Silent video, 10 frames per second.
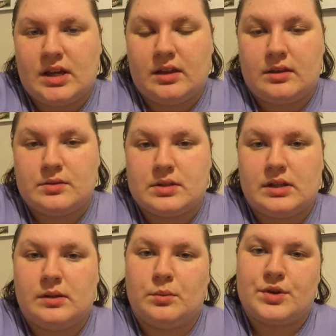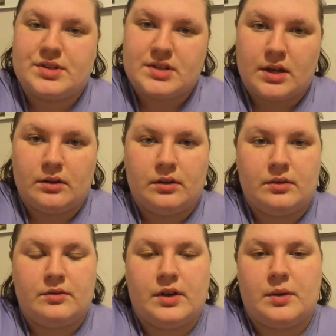Kelly was a little more subtle
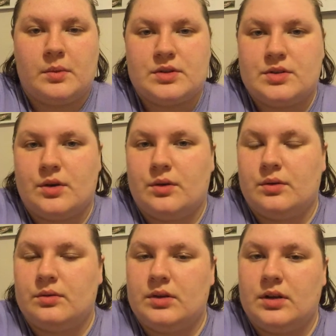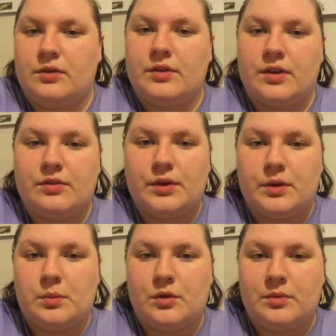and very much so, you know, very
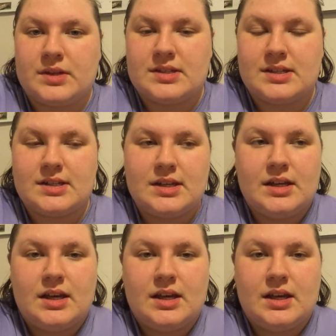fluid movements, and